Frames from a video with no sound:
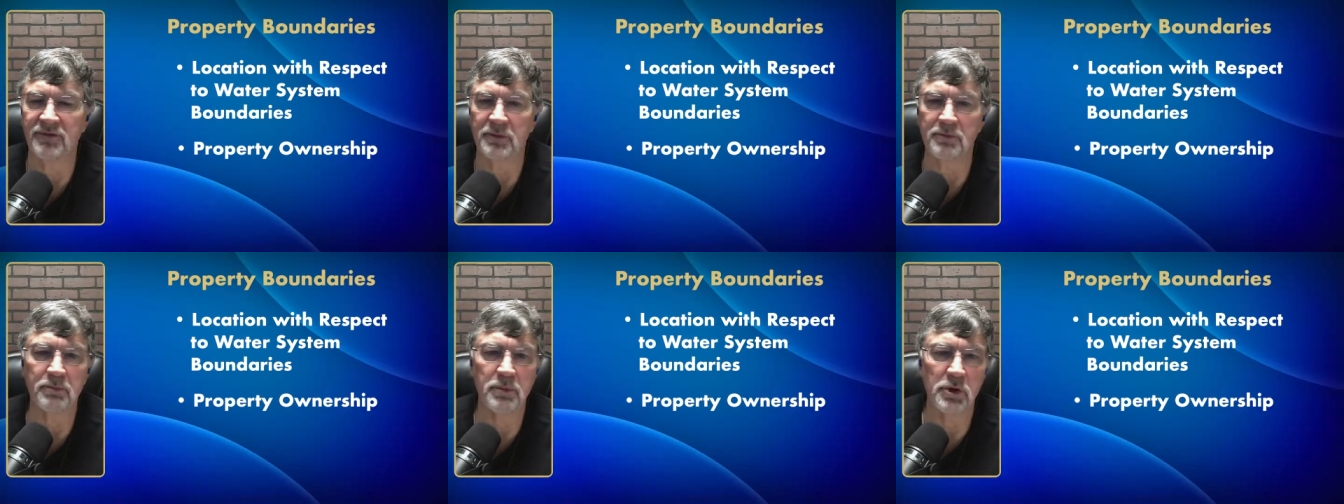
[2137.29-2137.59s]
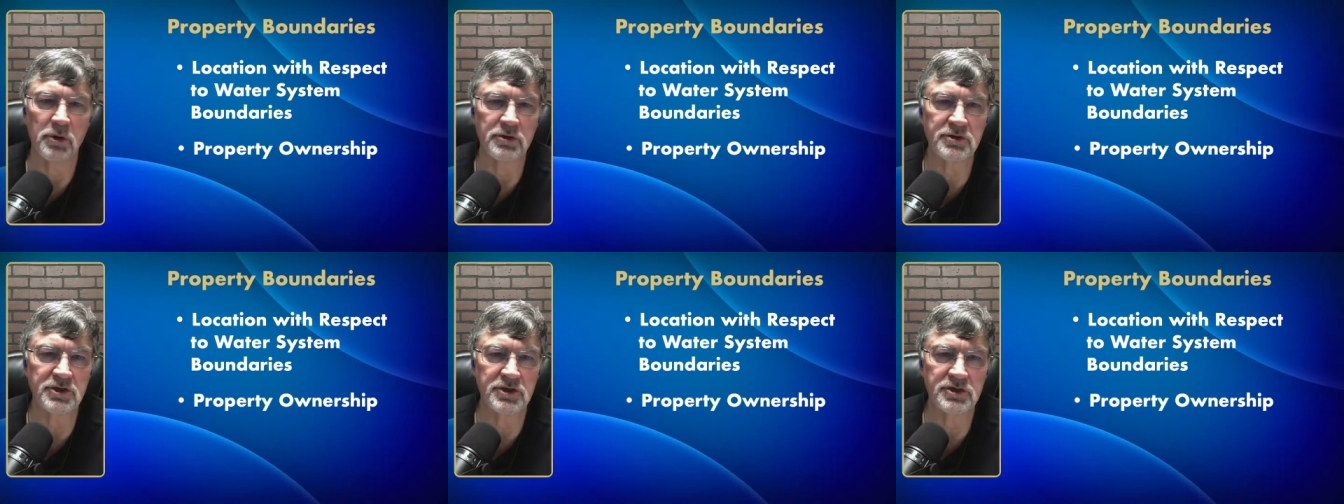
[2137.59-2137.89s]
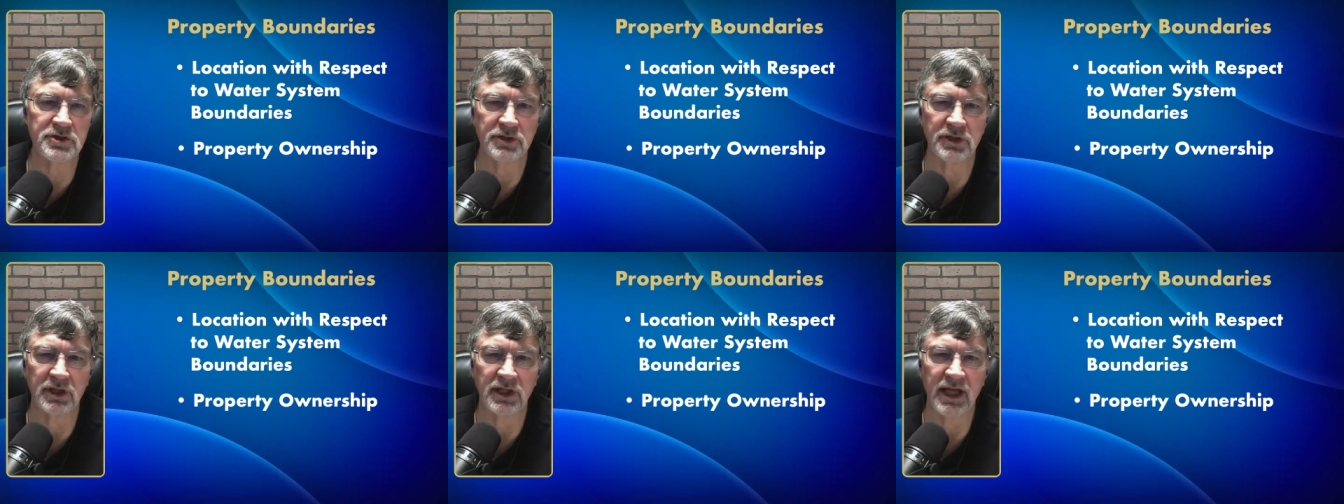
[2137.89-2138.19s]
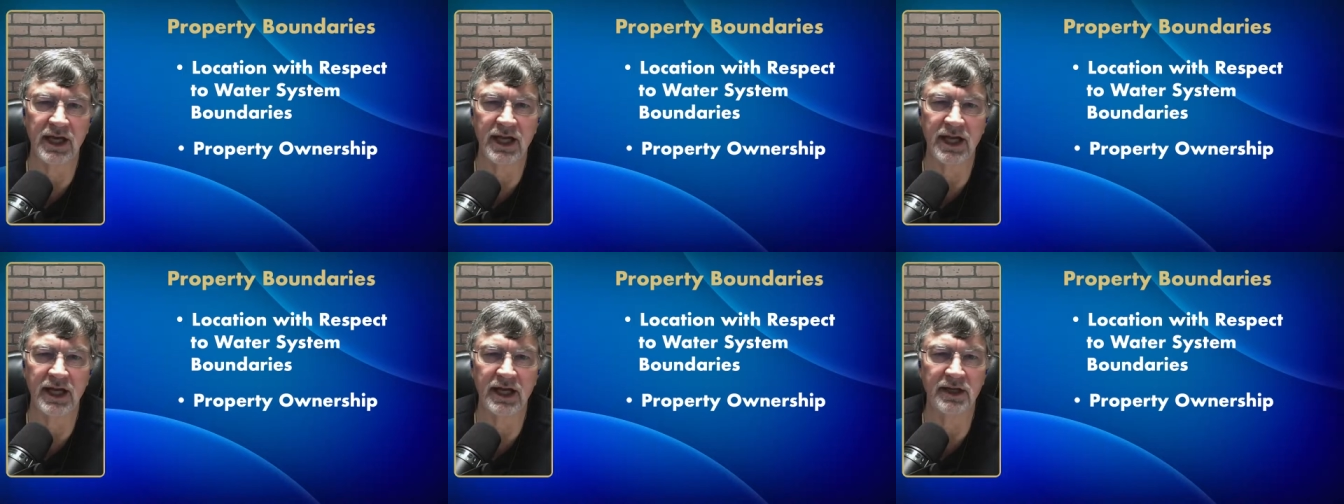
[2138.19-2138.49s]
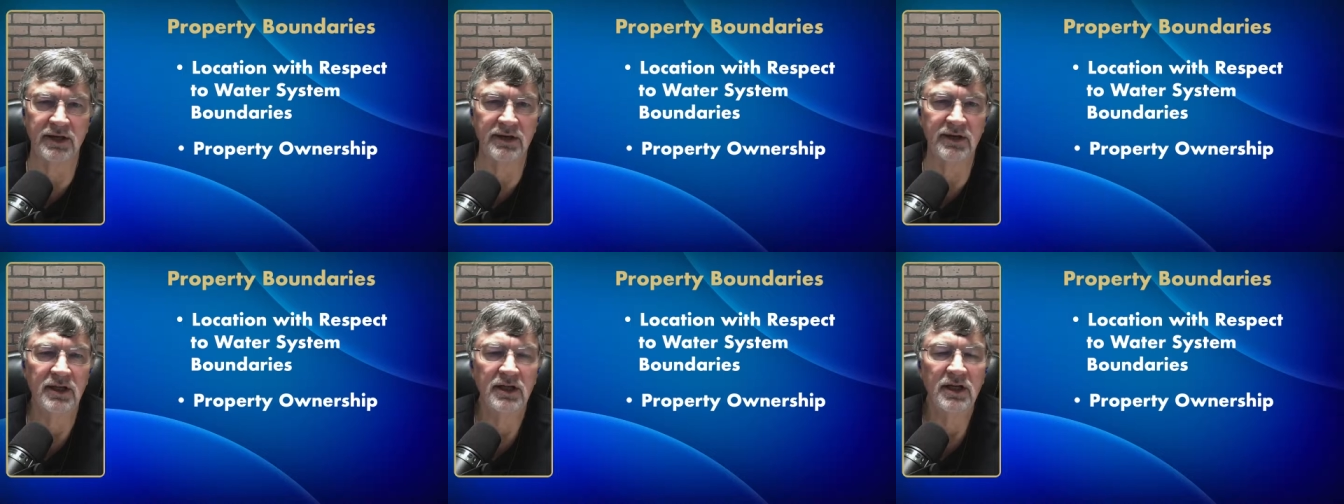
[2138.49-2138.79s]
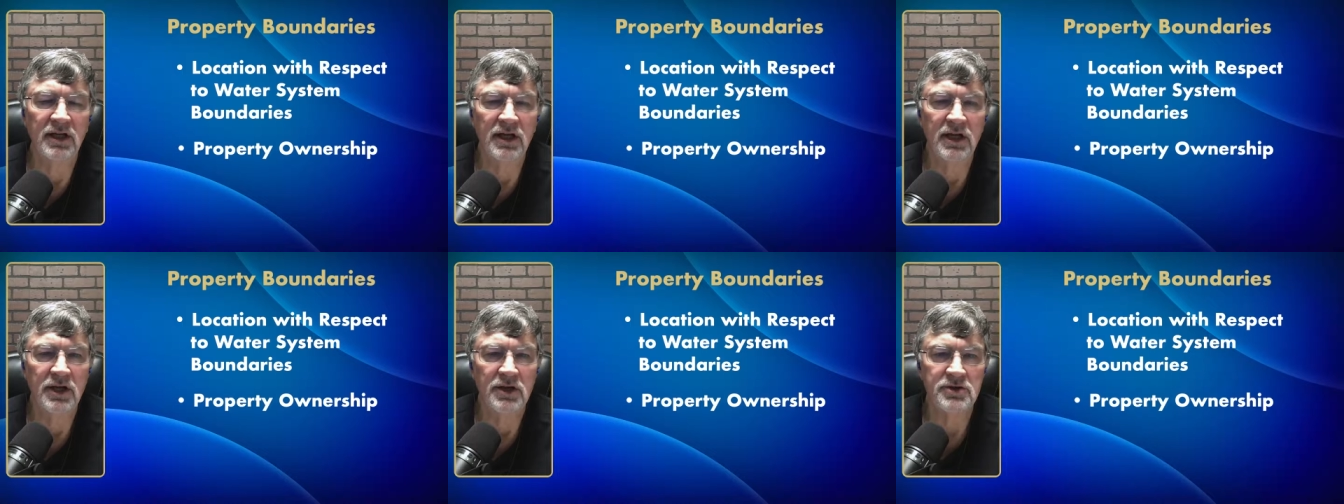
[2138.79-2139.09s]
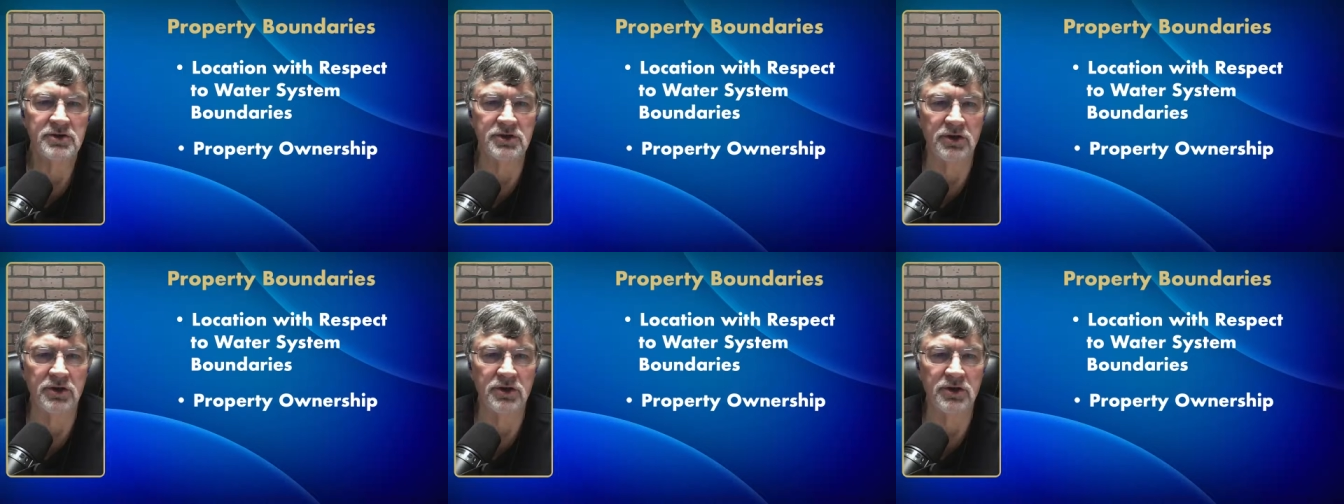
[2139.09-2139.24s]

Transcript: You're going to have to purchase the land.